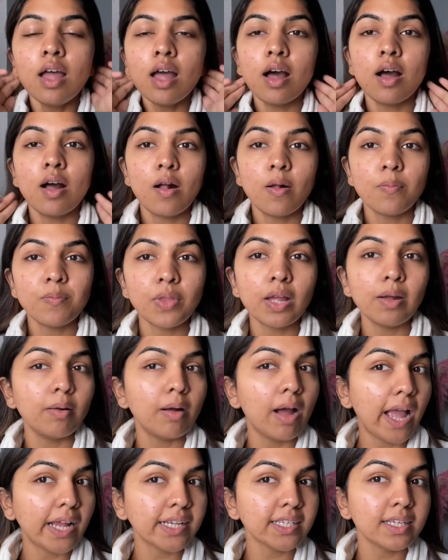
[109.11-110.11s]

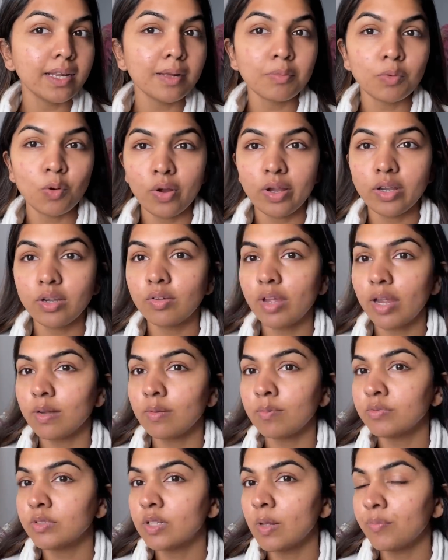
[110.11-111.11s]
Actually, I'm going to get
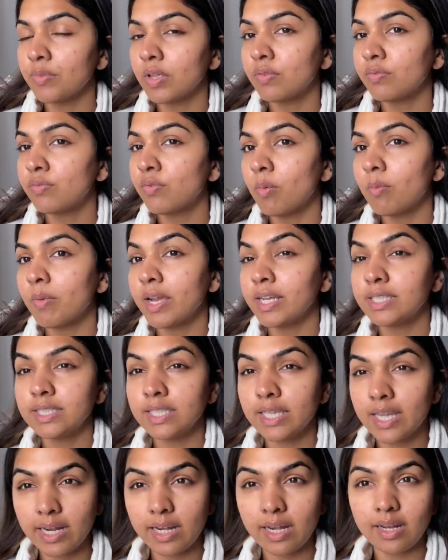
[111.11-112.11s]
something for my
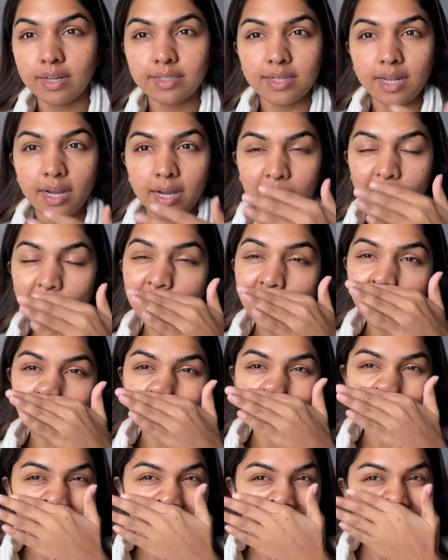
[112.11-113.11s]
skin done.
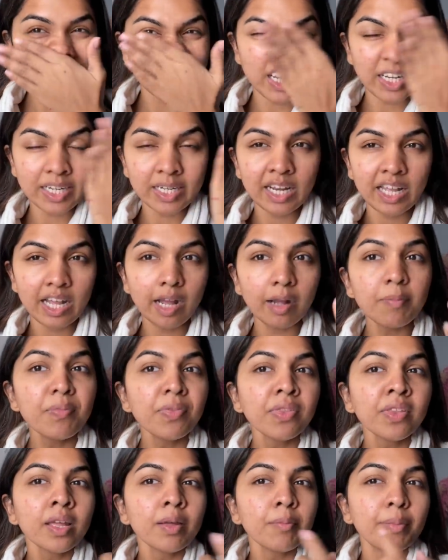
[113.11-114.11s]
I'm going to skin lab
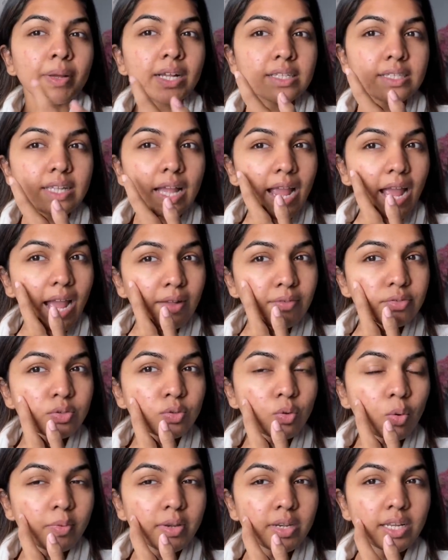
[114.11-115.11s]
because I have
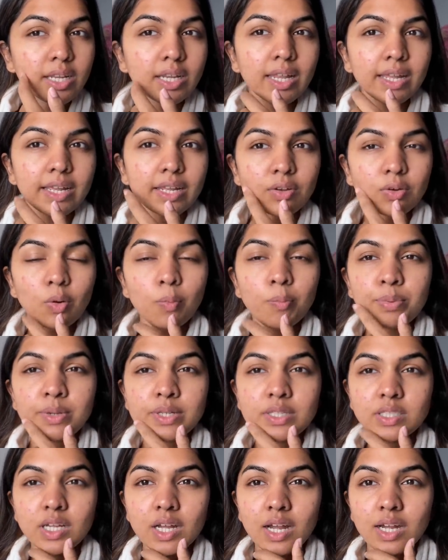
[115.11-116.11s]
so many, like, you know,
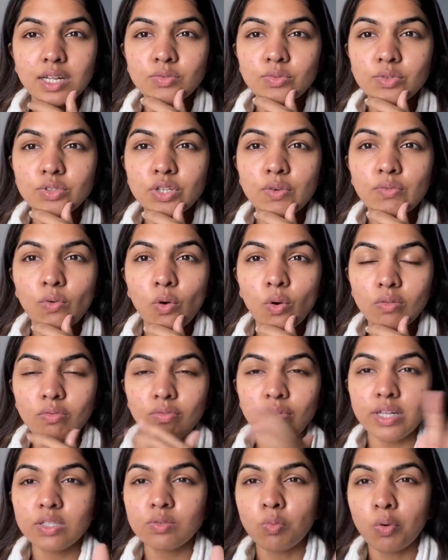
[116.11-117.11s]
pit scars which I've
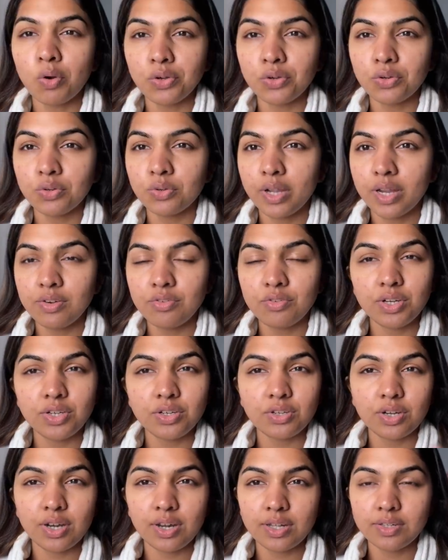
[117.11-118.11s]
always wanted to get
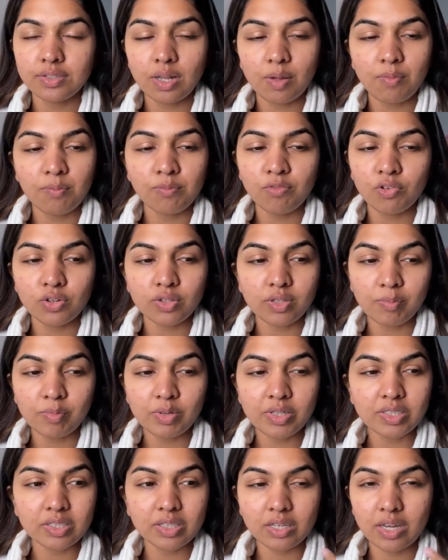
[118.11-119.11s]
treated, and for some
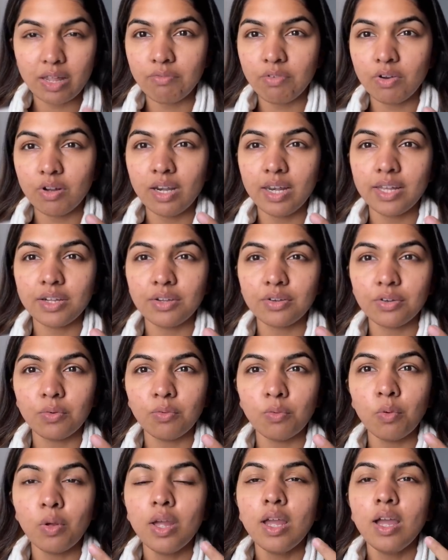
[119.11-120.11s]
reason never, like, you
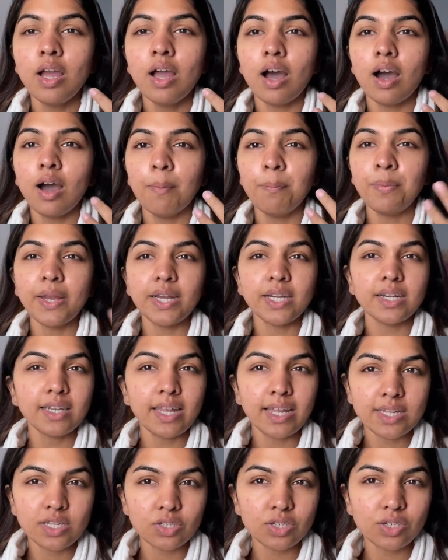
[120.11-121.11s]
know, paid
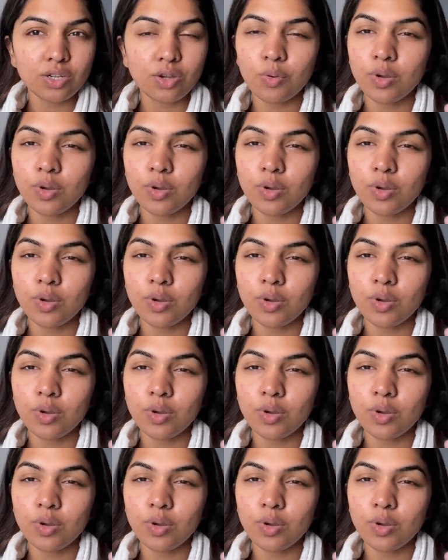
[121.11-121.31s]
attention to